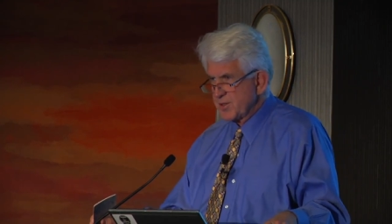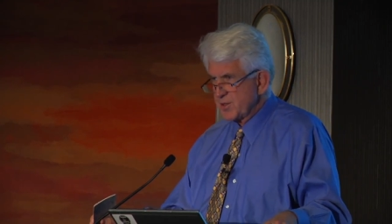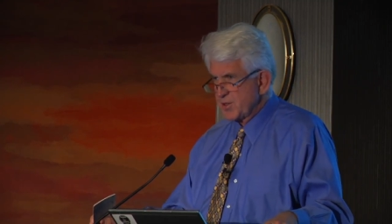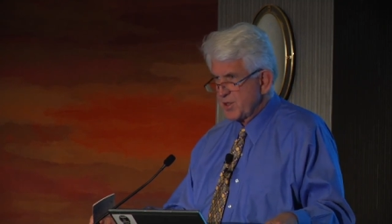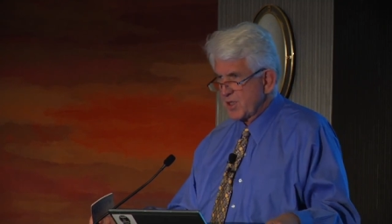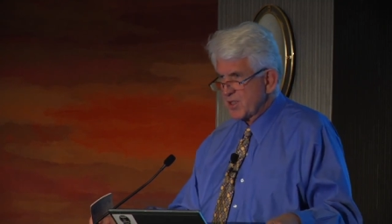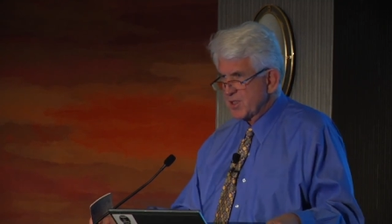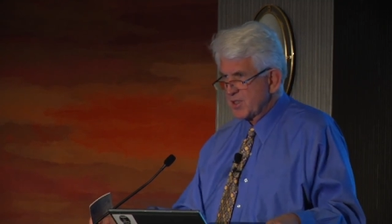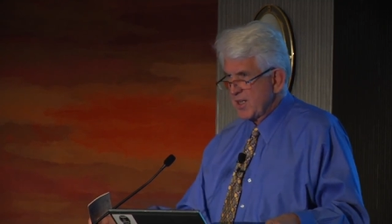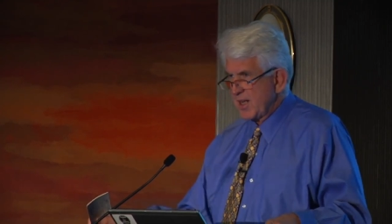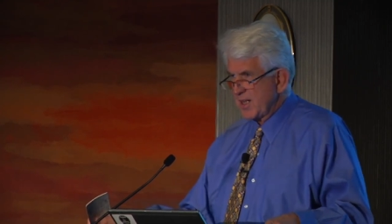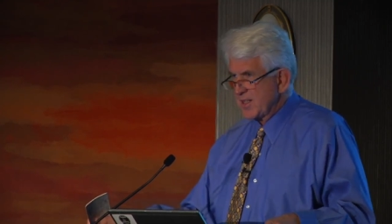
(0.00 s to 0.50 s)

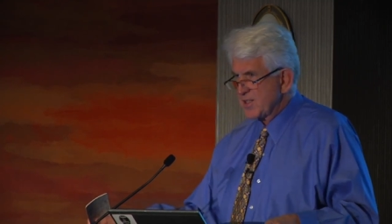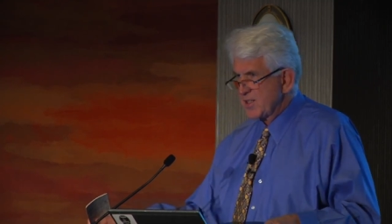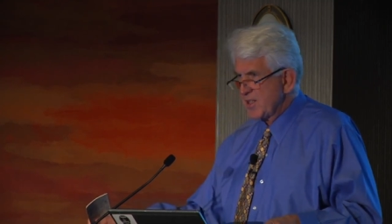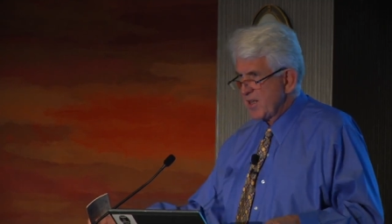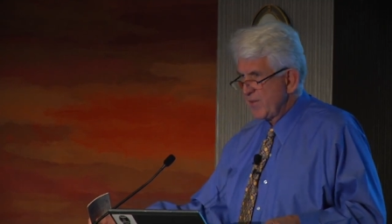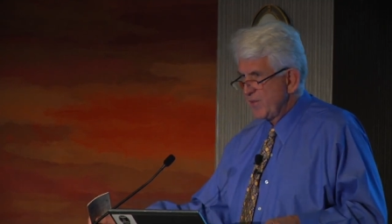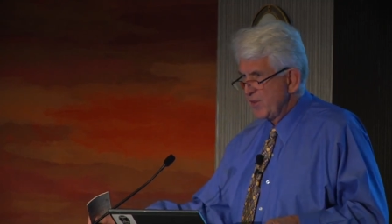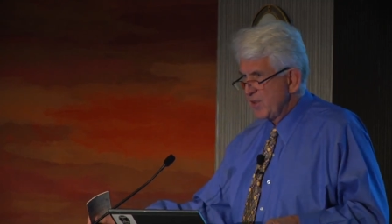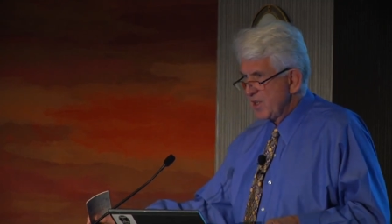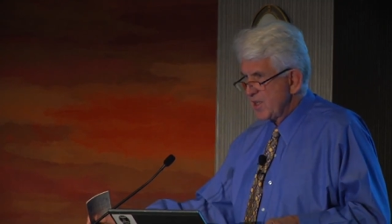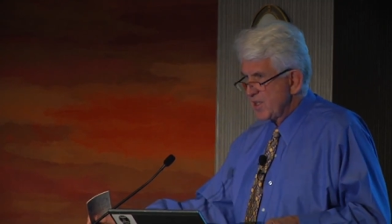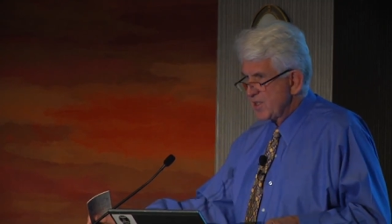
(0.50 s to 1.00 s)

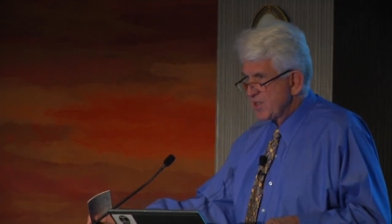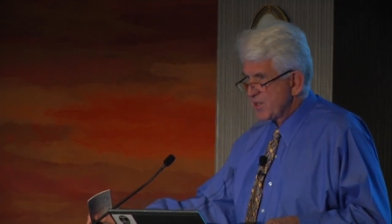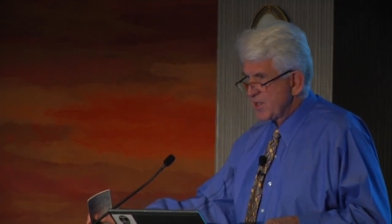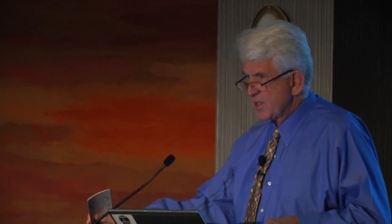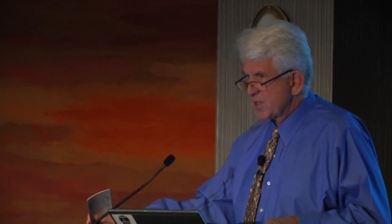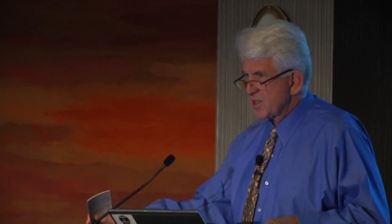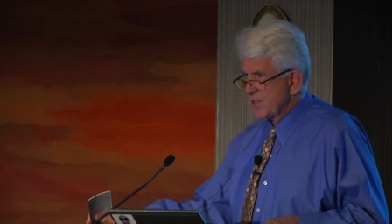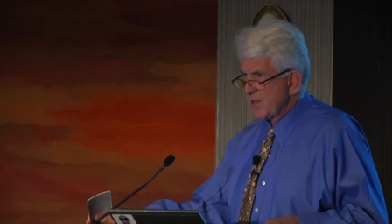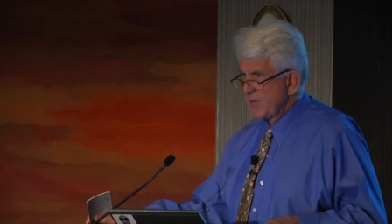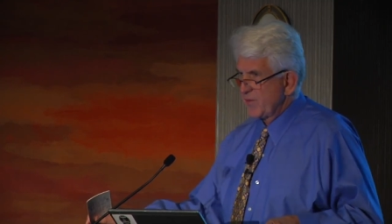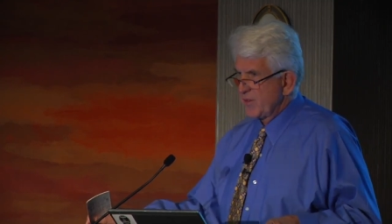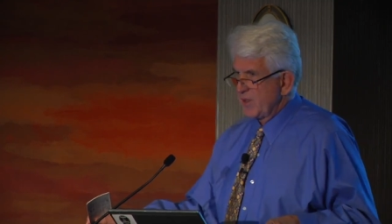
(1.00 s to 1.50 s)
6.70,
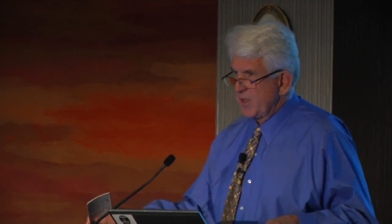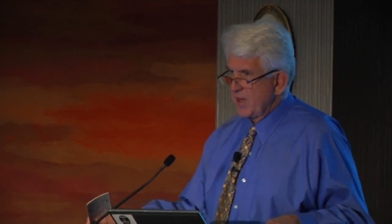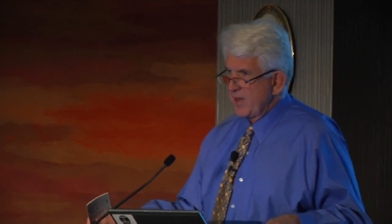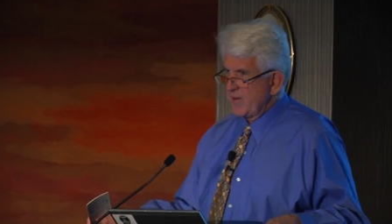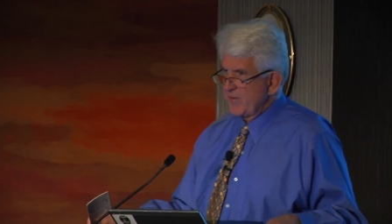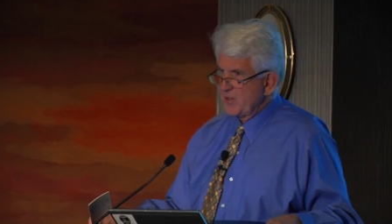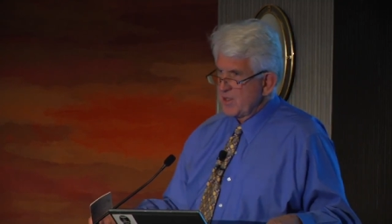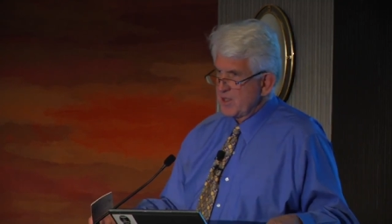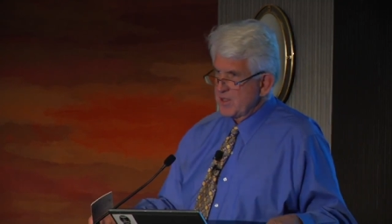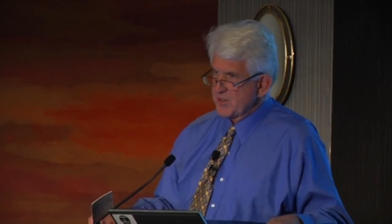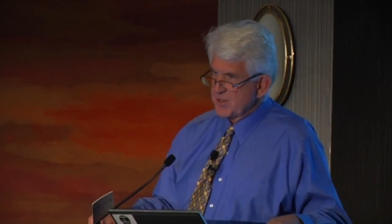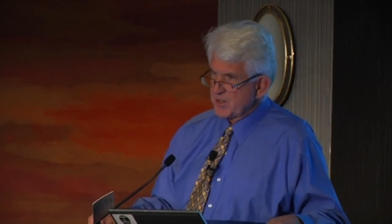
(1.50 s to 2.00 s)

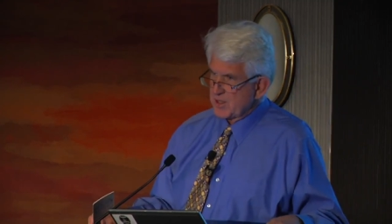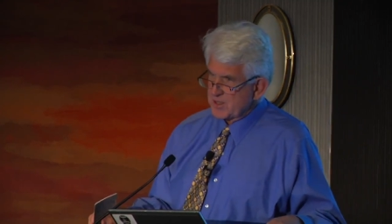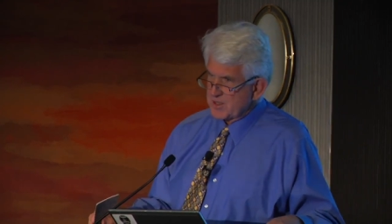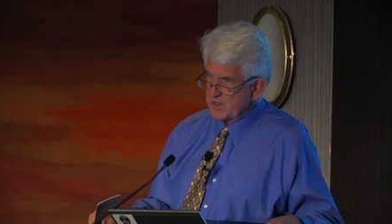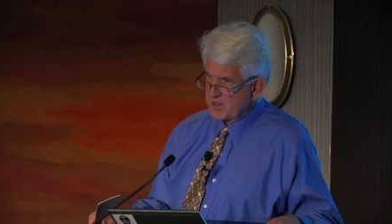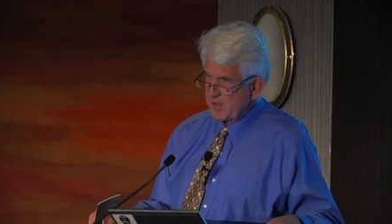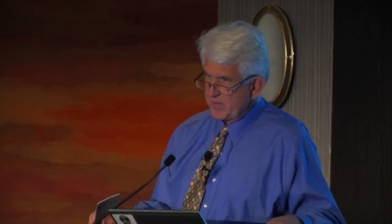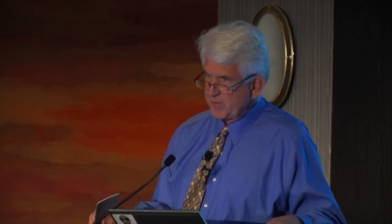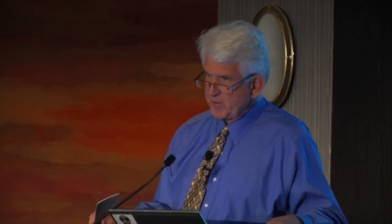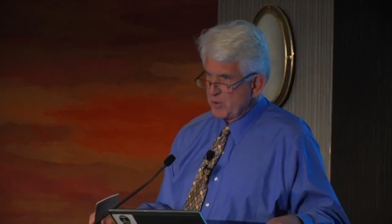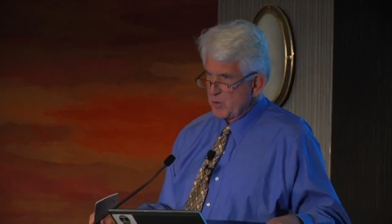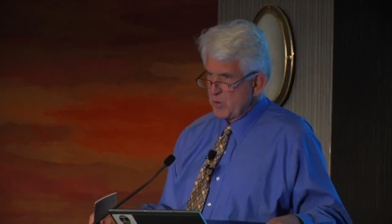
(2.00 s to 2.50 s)
6711, and
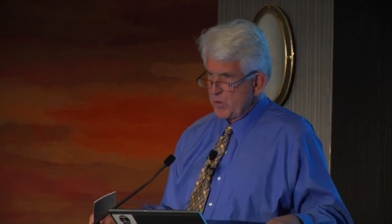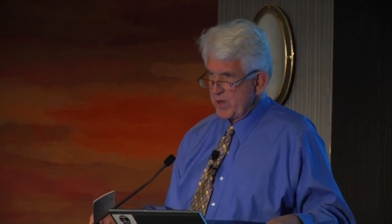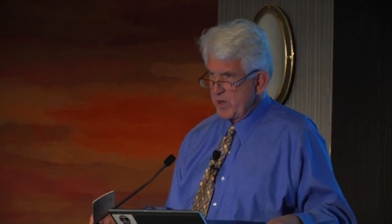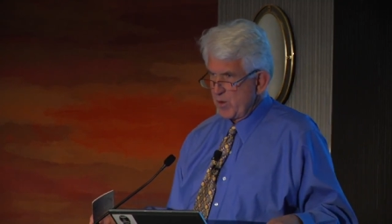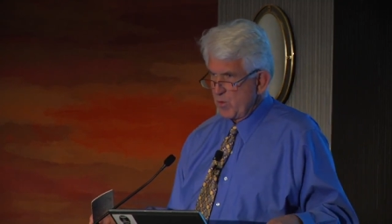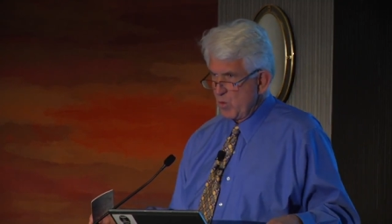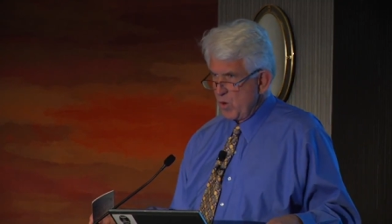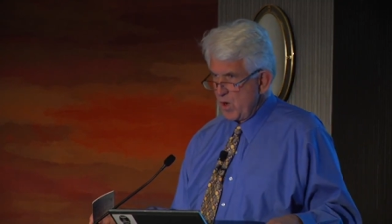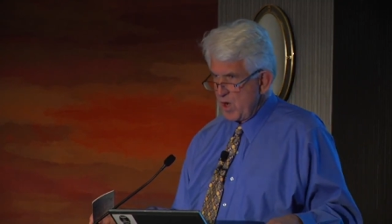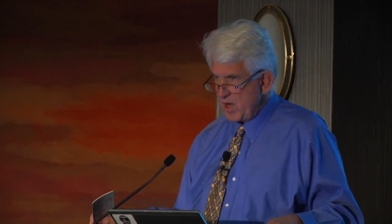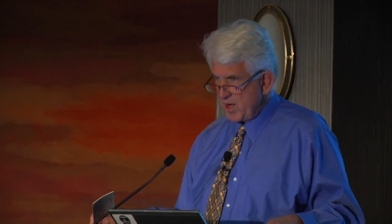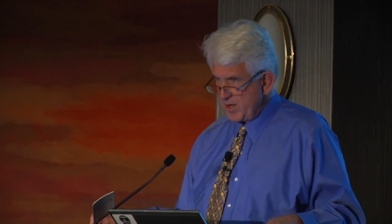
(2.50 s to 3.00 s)

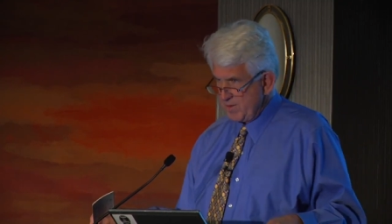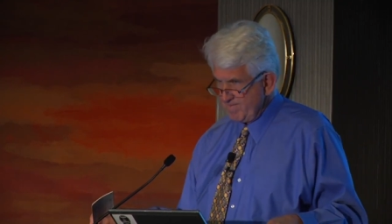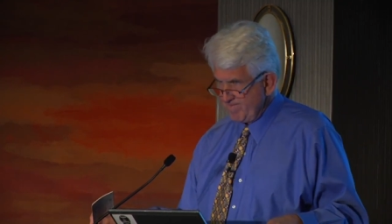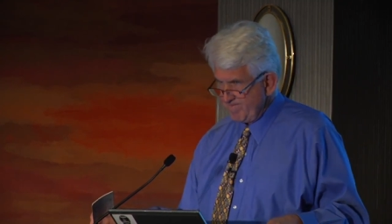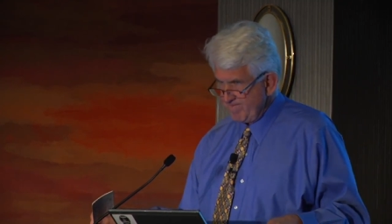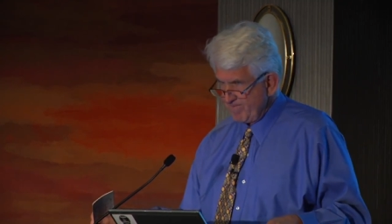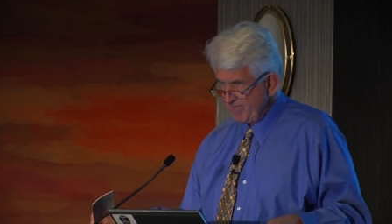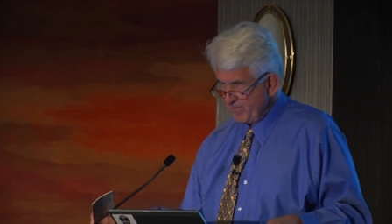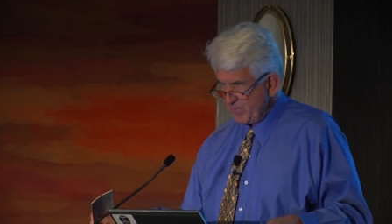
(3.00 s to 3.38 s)
6721.